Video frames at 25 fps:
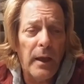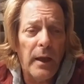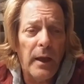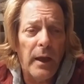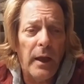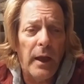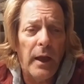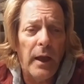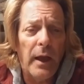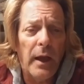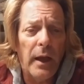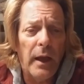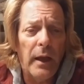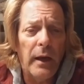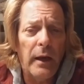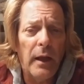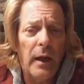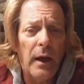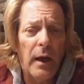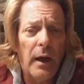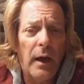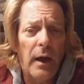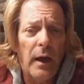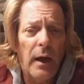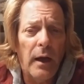And
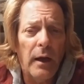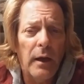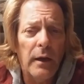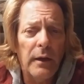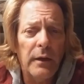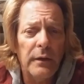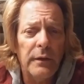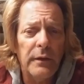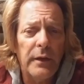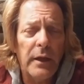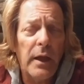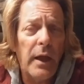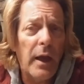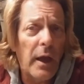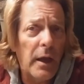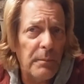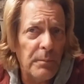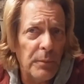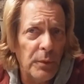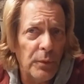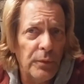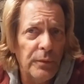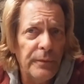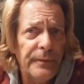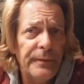they had
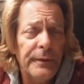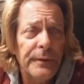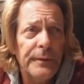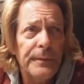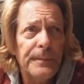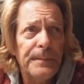moved.